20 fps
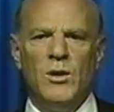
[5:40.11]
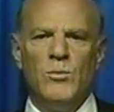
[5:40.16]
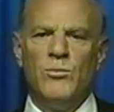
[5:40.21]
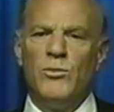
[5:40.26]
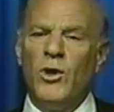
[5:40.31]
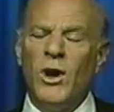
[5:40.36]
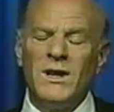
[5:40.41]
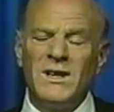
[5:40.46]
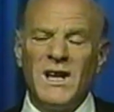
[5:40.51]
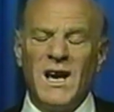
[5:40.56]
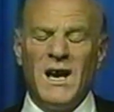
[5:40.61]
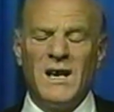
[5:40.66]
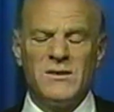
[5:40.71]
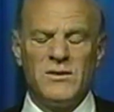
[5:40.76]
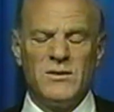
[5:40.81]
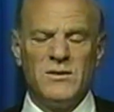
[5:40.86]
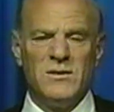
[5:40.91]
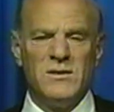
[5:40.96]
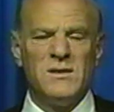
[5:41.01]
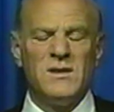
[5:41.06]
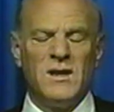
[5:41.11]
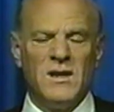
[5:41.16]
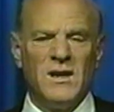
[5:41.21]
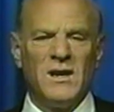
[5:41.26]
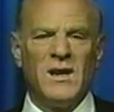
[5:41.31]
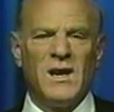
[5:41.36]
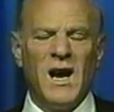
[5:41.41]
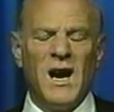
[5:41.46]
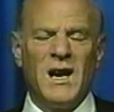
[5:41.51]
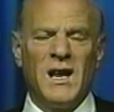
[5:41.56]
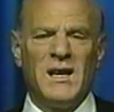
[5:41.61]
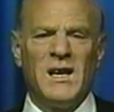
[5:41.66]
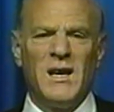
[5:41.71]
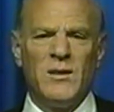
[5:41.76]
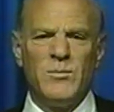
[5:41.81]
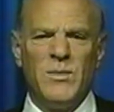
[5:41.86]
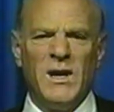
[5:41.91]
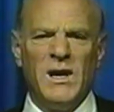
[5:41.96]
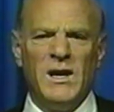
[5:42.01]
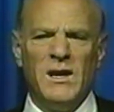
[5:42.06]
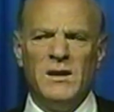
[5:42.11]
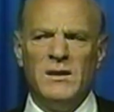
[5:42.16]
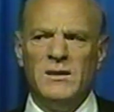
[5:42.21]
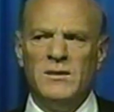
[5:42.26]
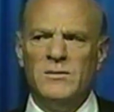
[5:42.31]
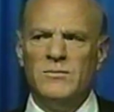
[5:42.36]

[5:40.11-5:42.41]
Broadcasters gotta get paid.